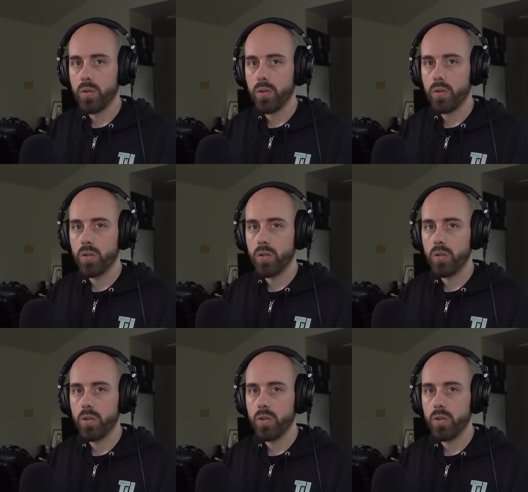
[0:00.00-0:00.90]

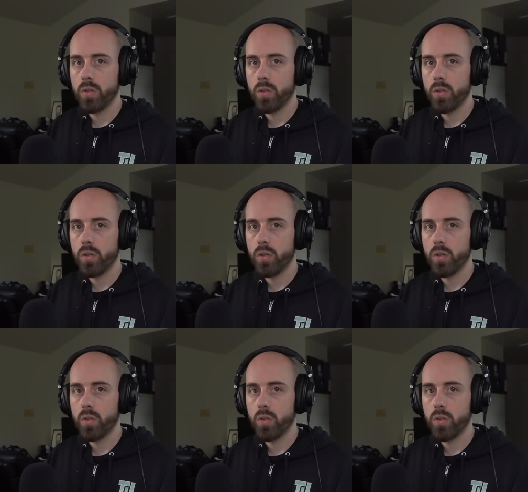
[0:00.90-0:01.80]

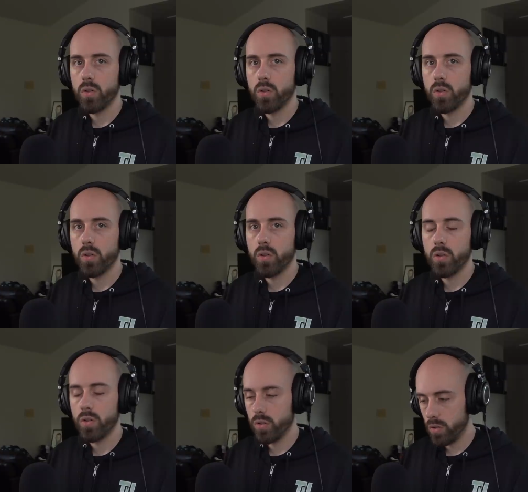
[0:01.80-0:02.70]

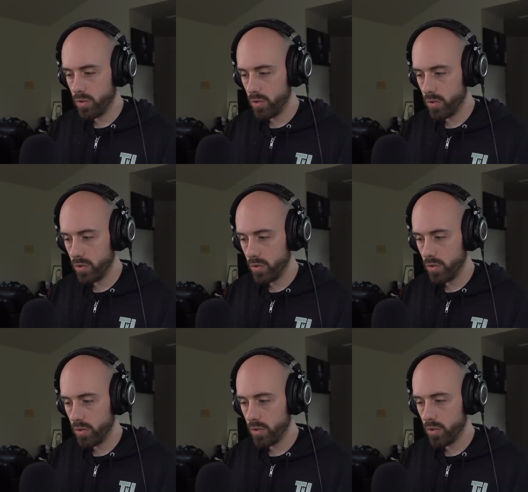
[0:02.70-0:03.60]

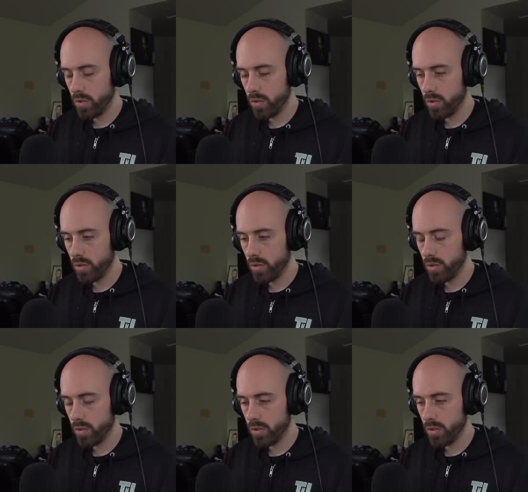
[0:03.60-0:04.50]

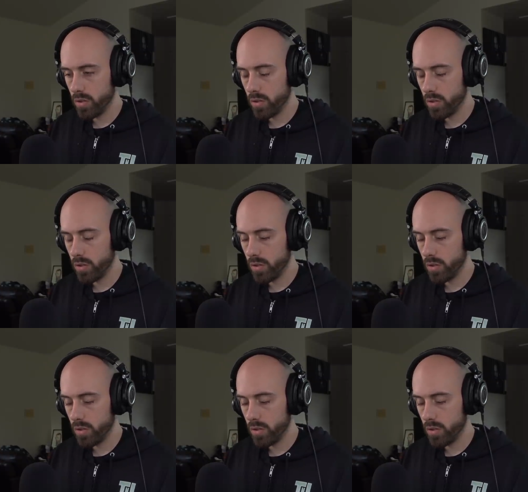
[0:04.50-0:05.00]
[no speech]